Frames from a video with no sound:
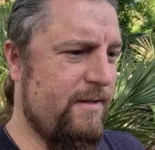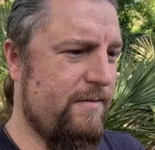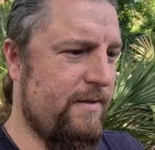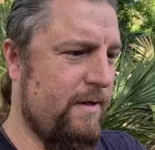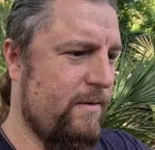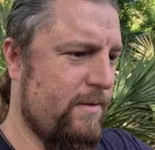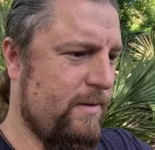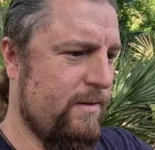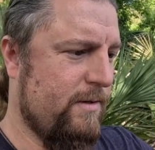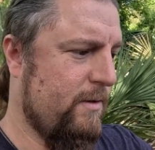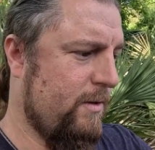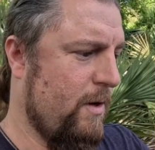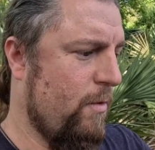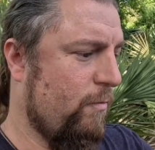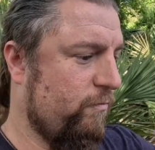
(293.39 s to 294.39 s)
They'll
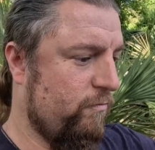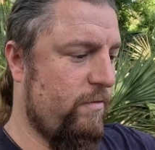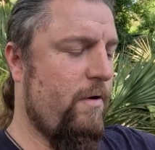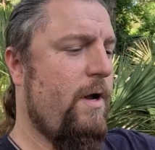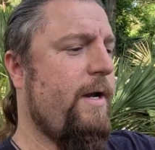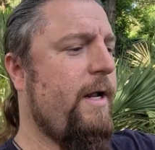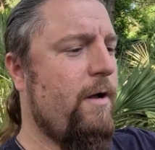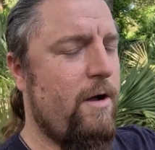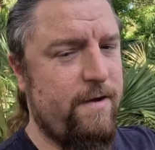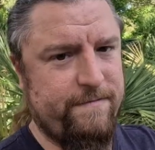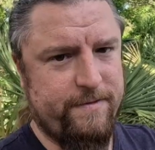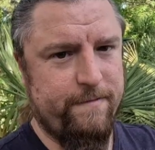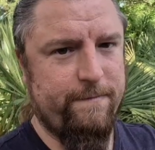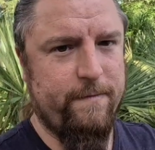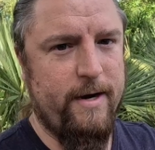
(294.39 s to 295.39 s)
go running off
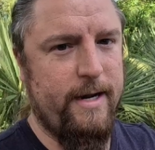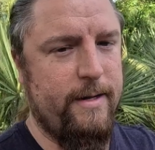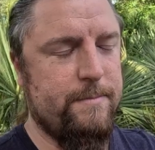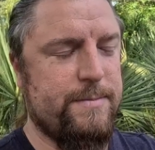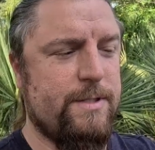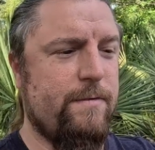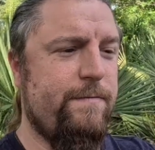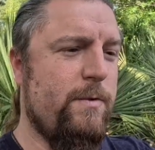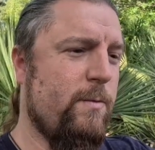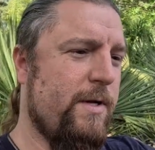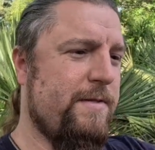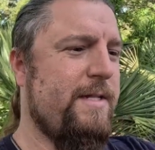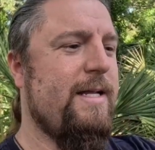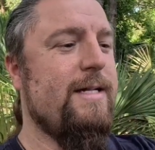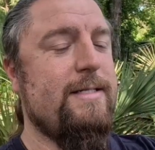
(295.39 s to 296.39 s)
the frame. So if you
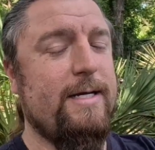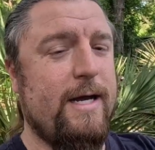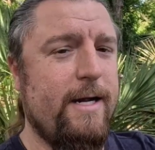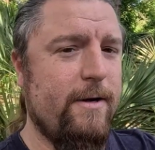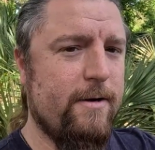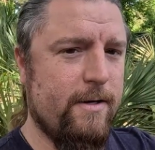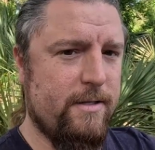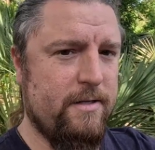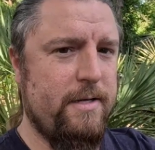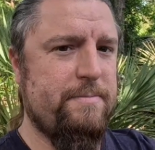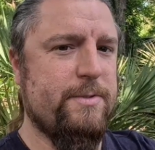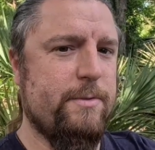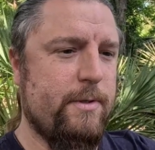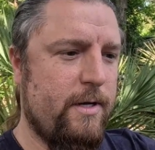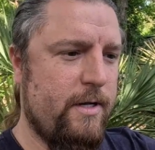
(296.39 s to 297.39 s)
want the entire
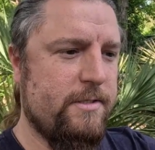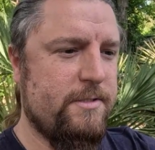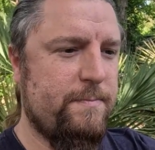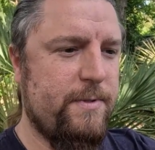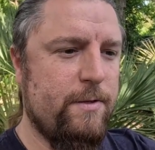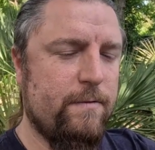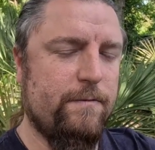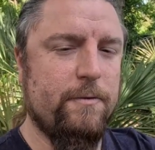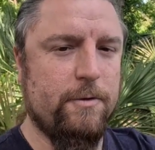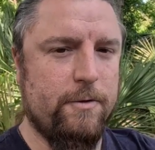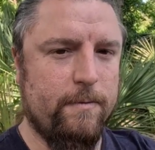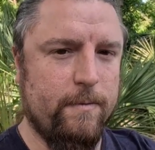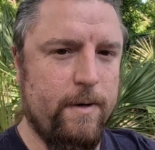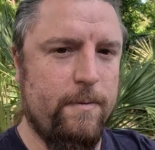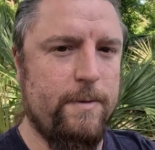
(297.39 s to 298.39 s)
eclipse with all its beautiful
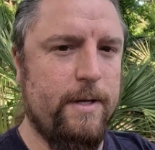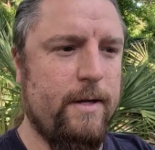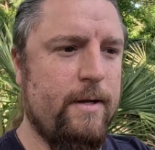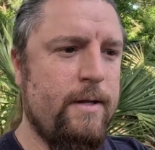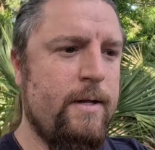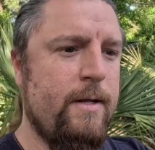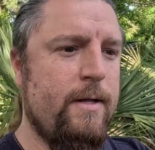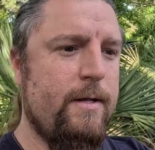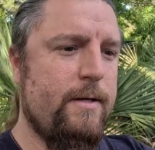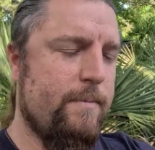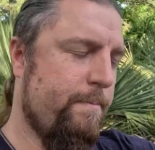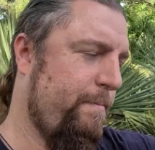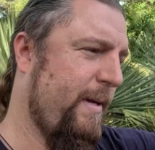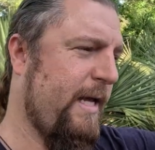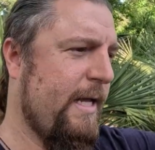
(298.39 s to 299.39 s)
corona
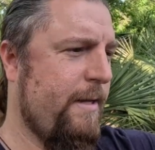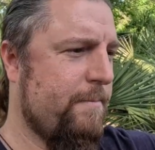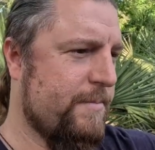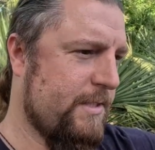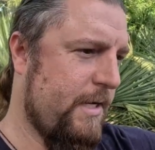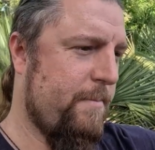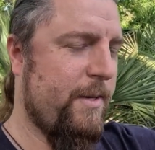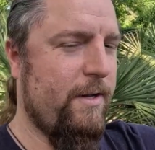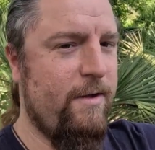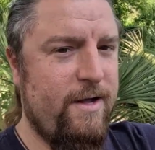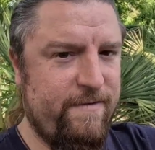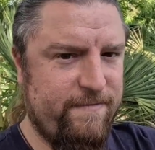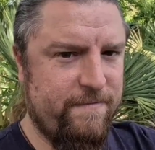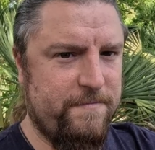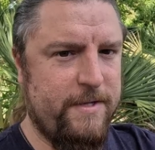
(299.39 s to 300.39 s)
beams coming
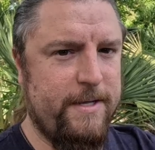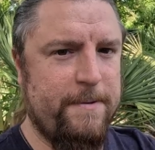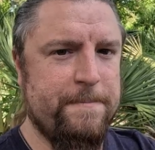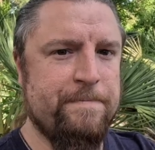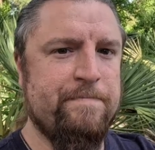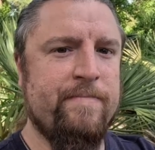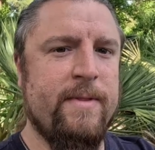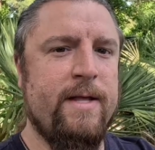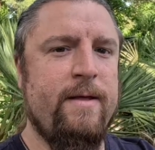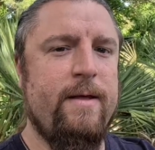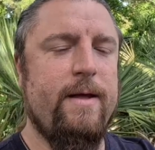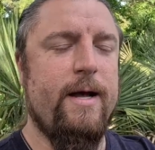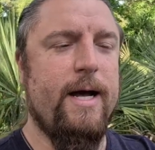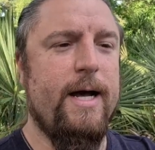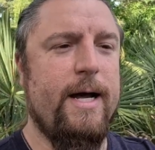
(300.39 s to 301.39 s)
off it,
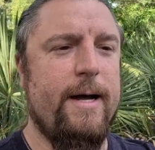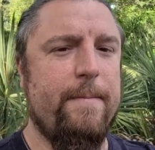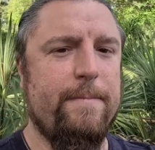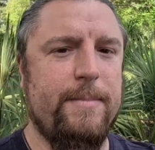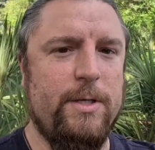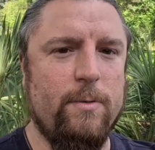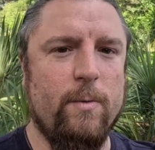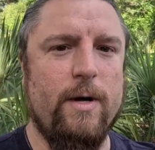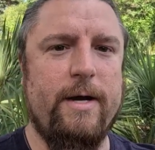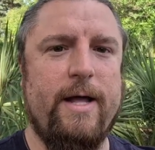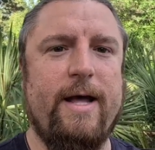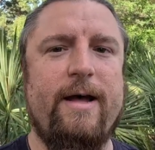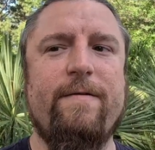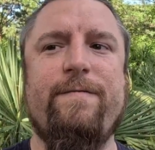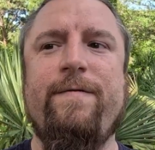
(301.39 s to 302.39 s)
you want to
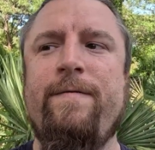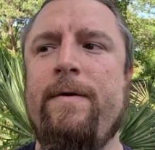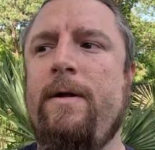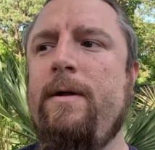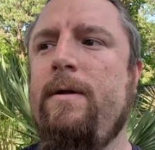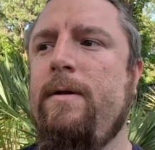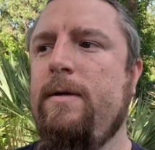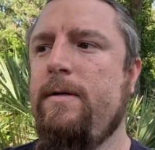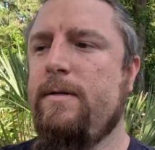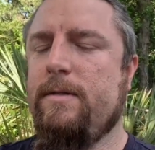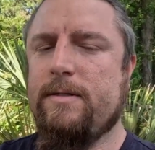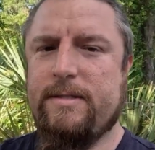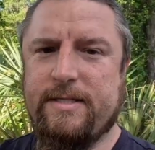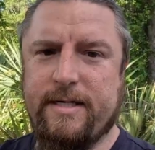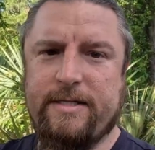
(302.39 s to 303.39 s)
have
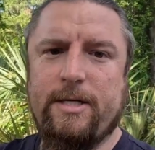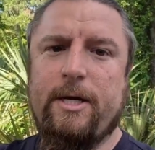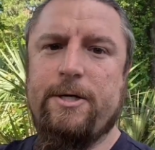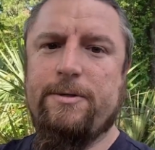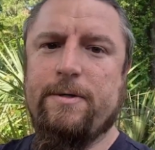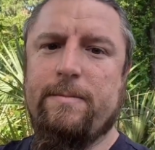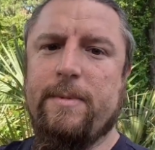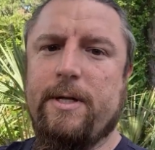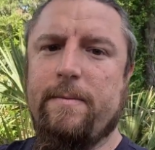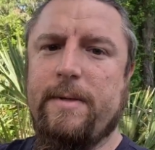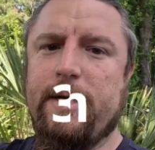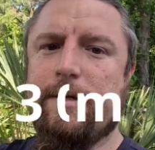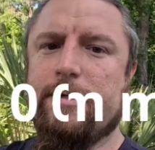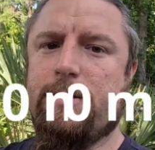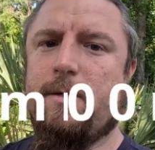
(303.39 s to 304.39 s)
600
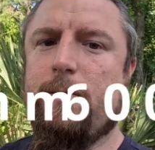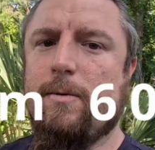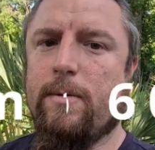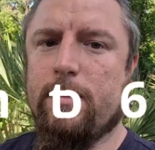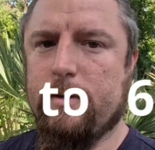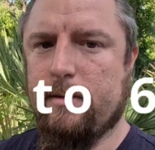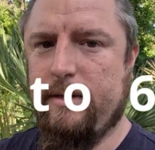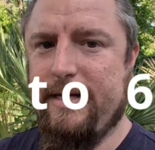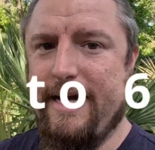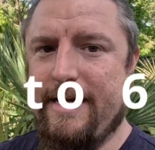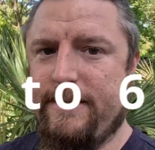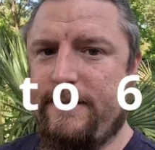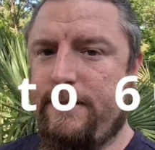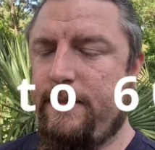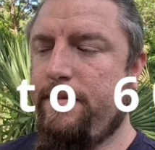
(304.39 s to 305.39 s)
millimeters or
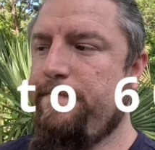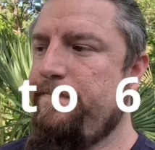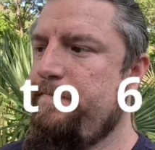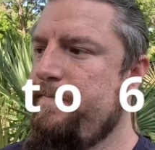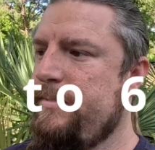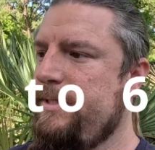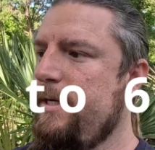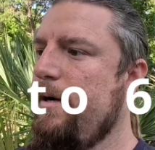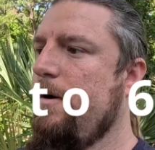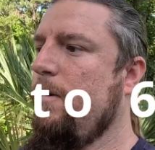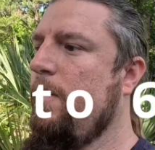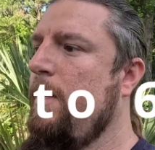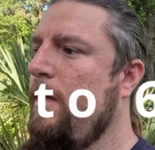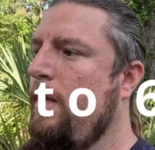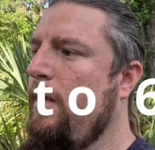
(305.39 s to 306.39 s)
less.
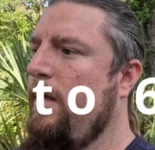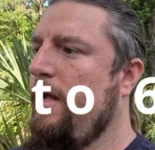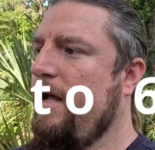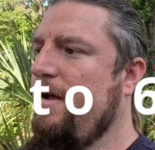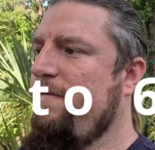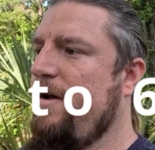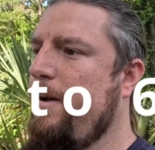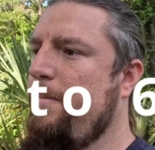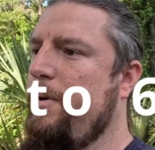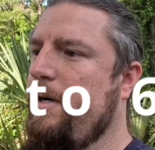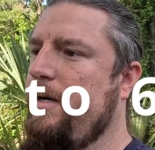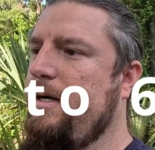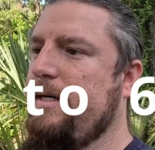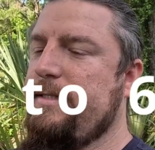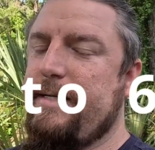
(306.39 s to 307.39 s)
So if I put
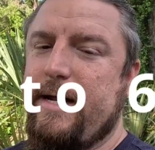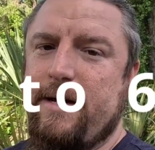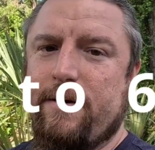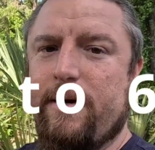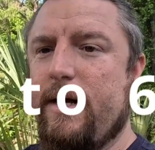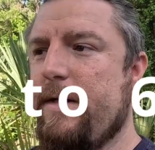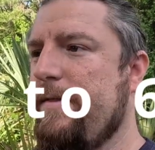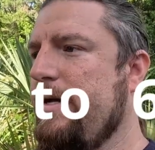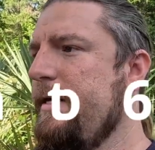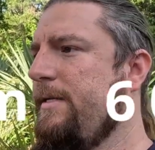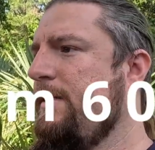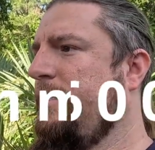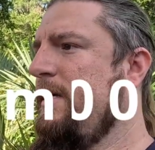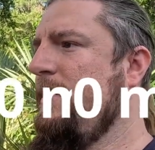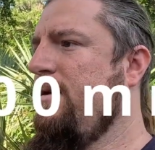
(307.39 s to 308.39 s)
an extender on
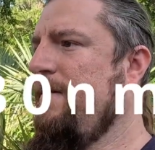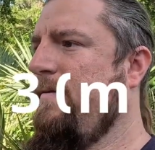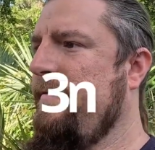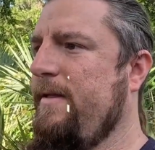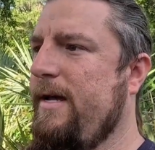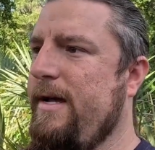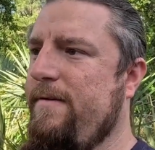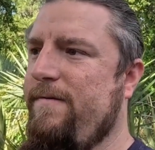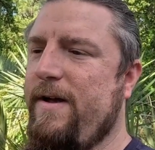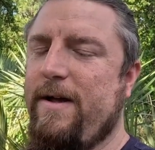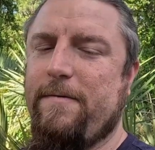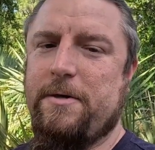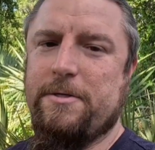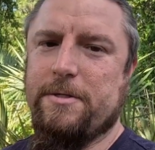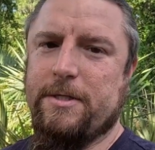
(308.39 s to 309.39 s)
this, that
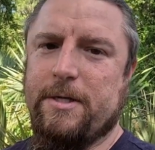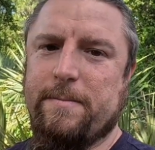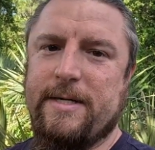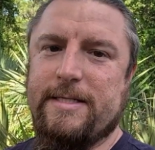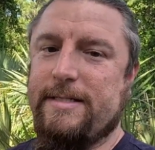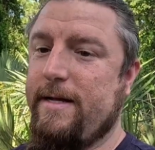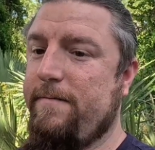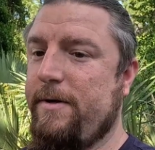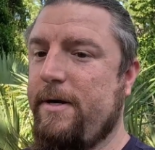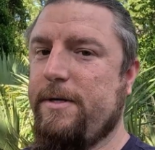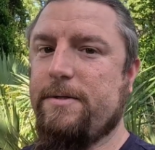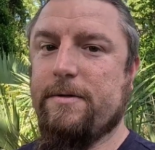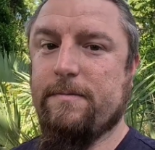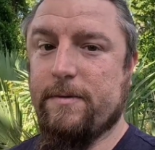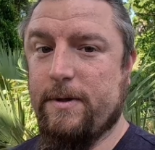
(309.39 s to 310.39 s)
500 could be
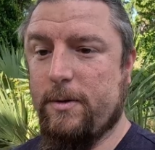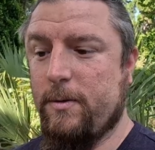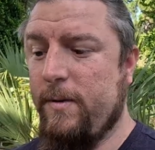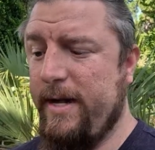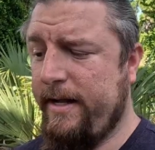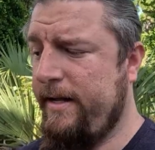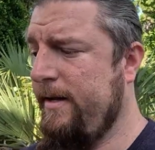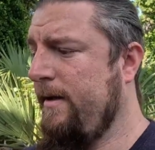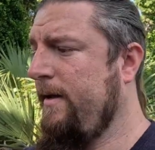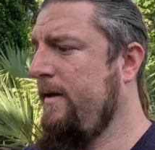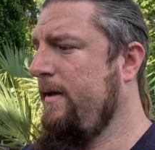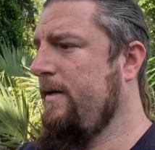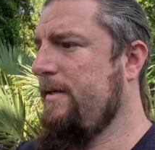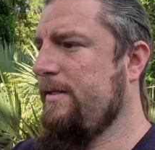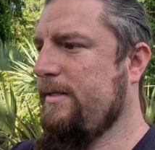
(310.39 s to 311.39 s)
700 real quick.
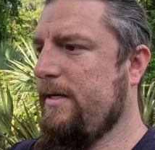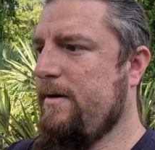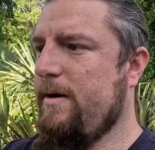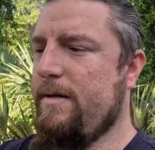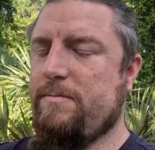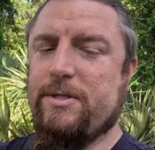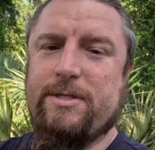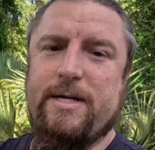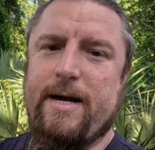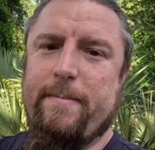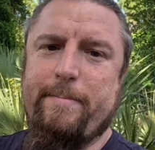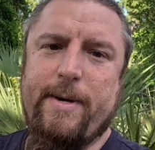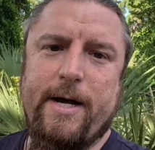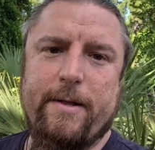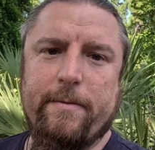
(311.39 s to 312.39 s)
So I'm just
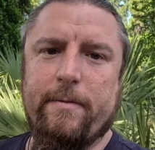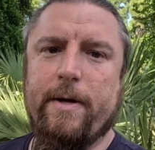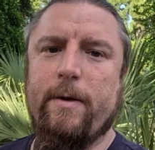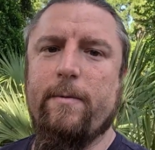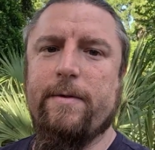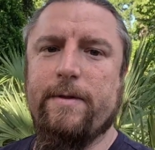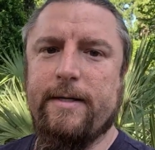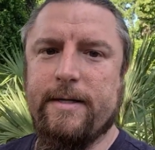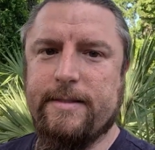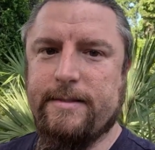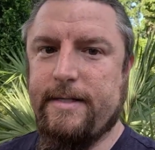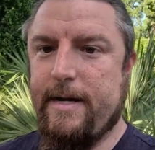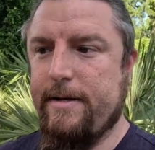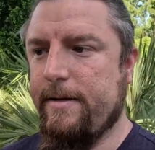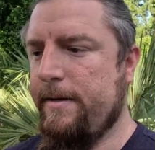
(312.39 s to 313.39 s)
not bothering with an
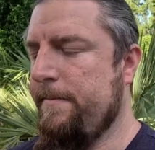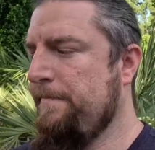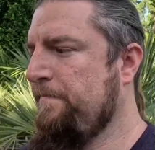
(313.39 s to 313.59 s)
extender.